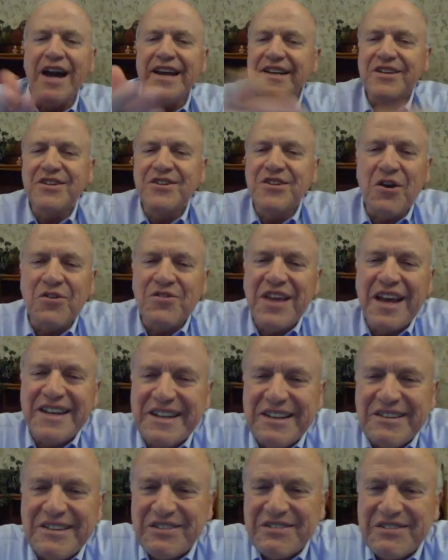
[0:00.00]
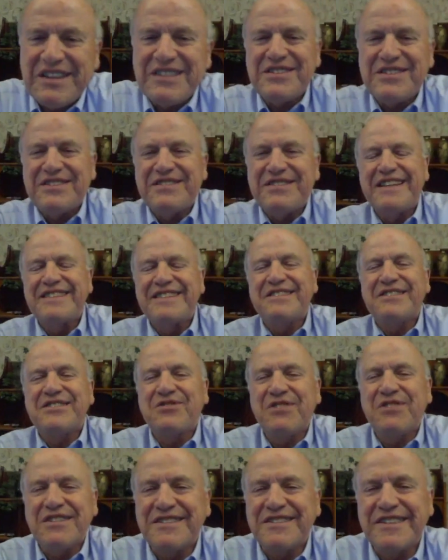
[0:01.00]
I didn't know that either. That's it. That's
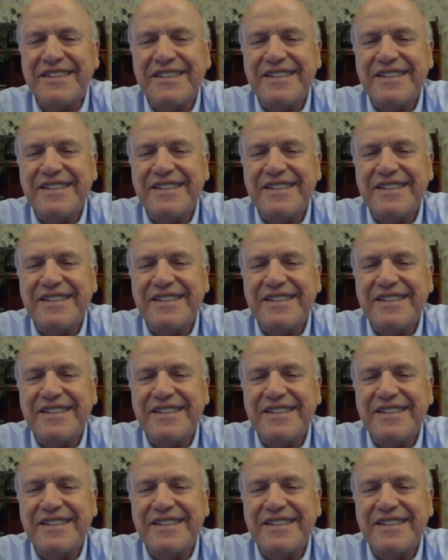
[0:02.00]
interesting.